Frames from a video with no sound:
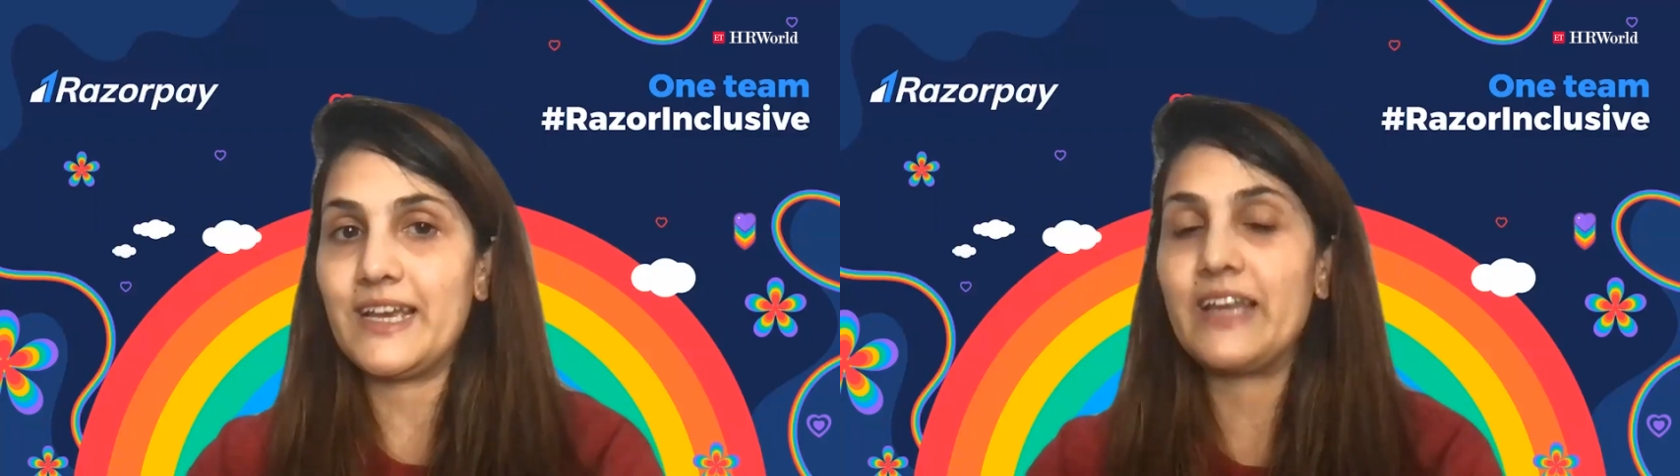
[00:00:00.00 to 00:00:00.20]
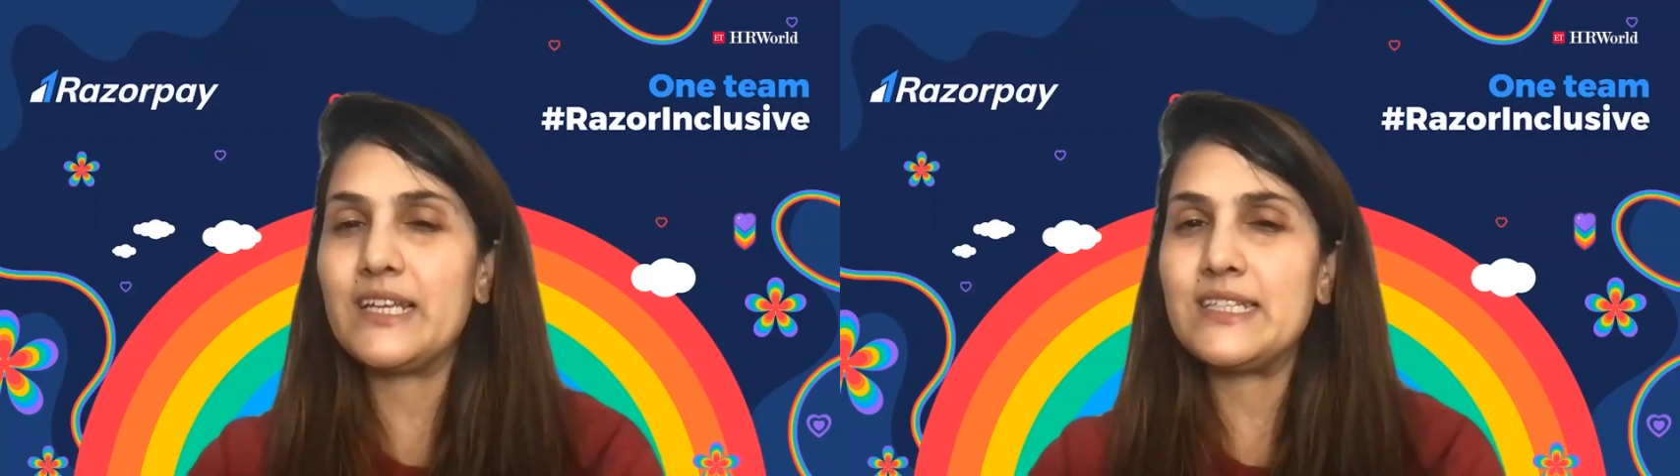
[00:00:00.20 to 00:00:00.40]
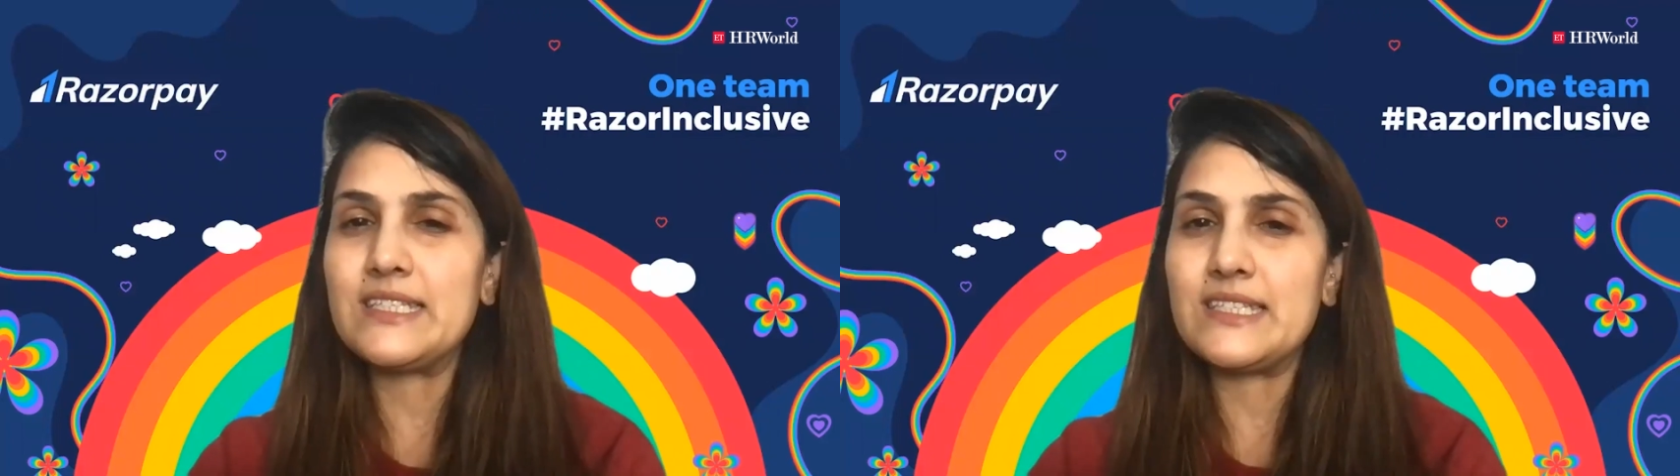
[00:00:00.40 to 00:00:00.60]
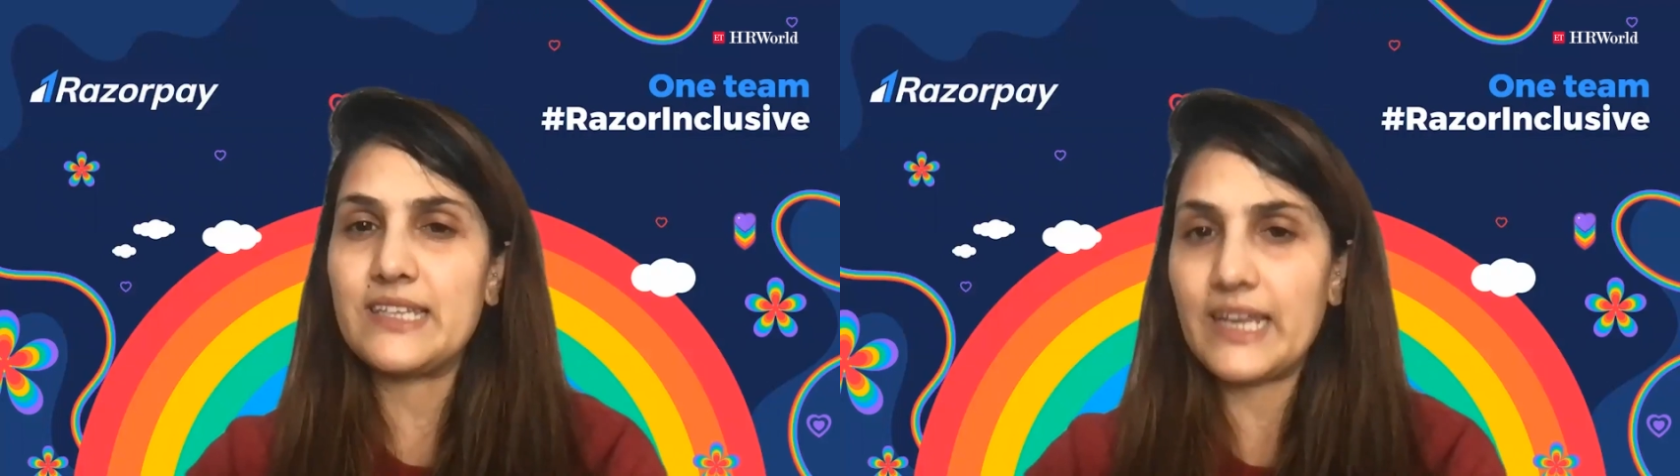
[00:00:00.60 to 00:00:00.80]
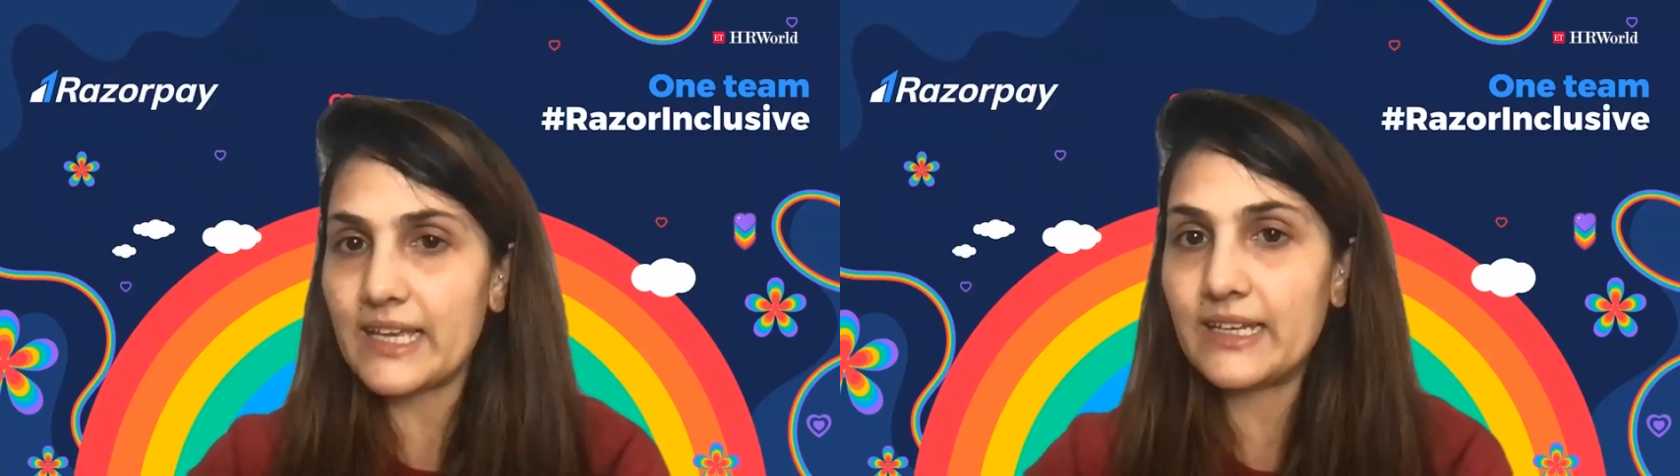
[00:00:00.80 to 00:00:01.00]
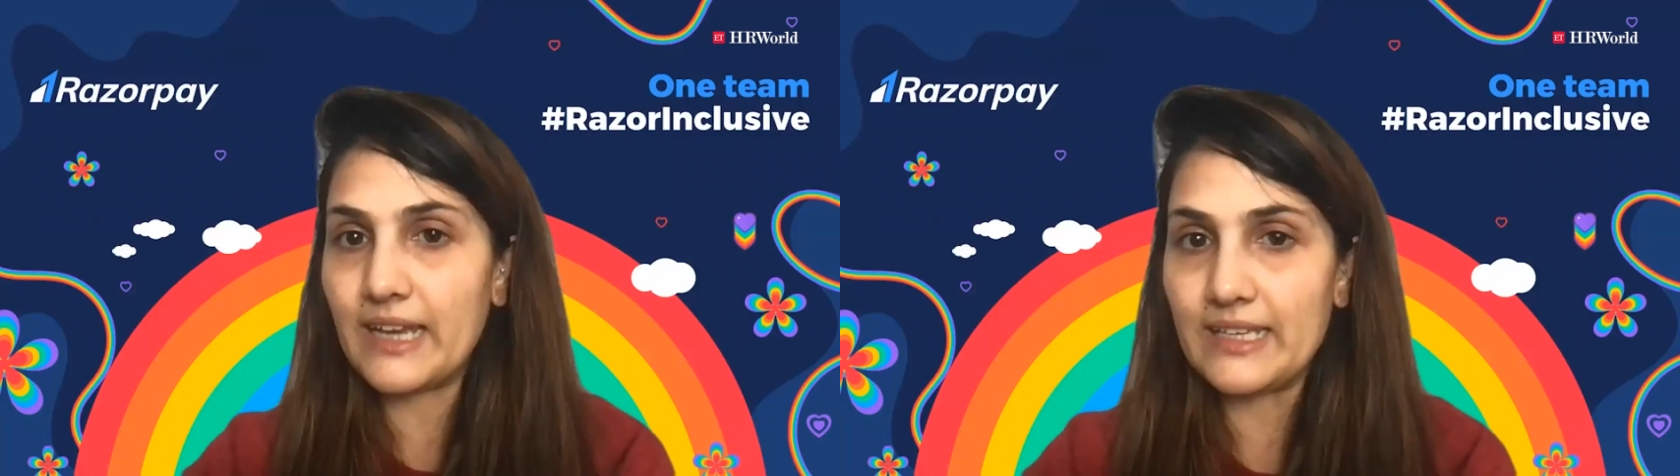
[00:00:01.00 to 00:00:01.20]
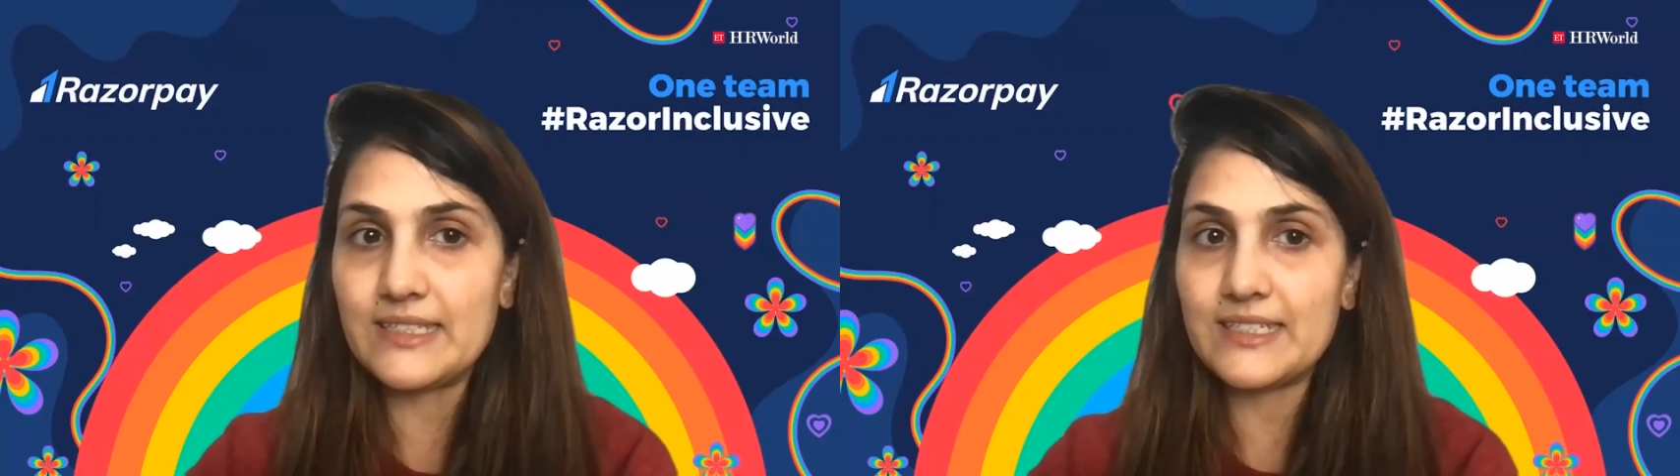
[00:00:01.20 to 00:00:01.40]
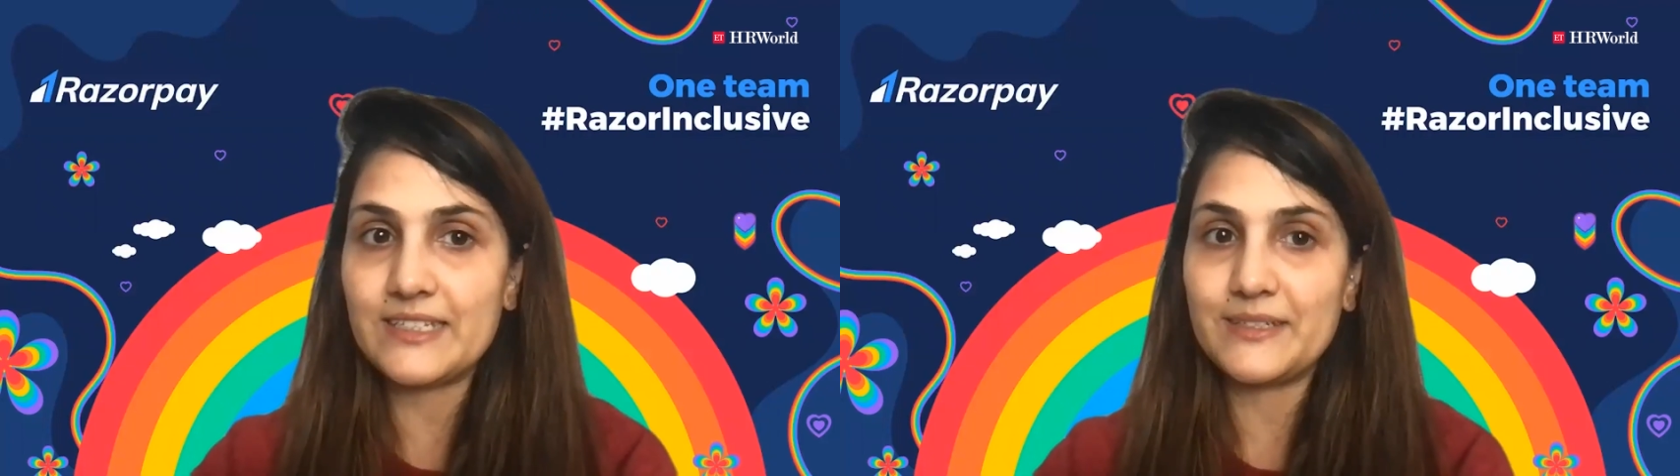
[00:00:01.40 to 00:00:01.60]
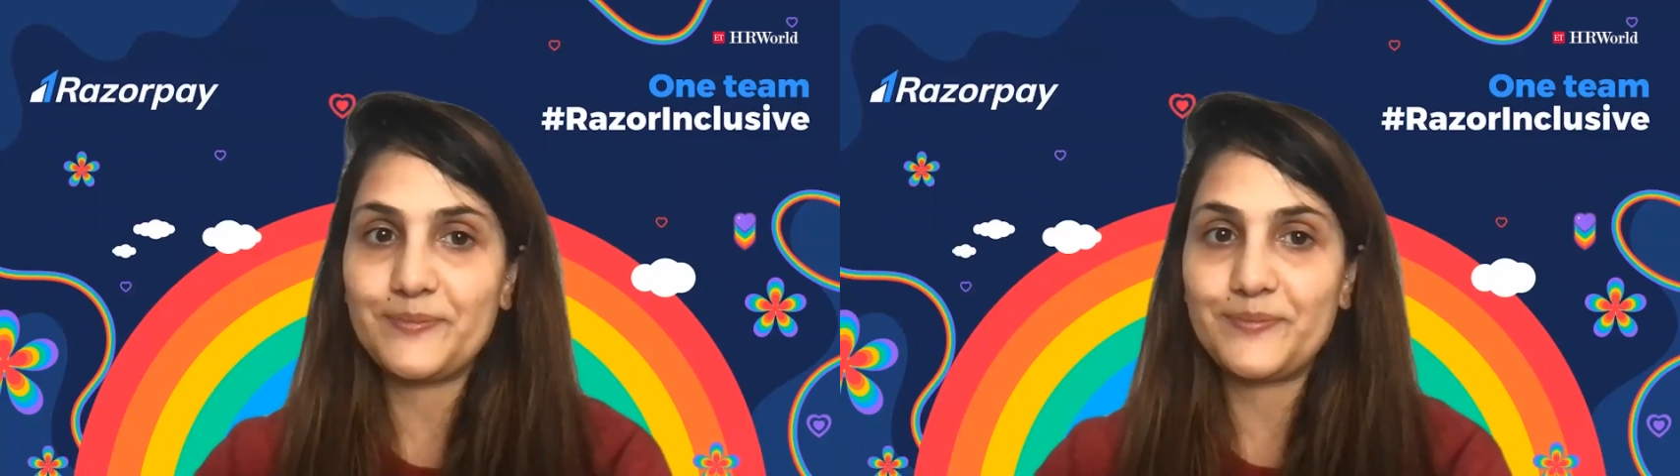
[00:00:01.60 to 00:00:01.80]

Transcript: and it's recognized.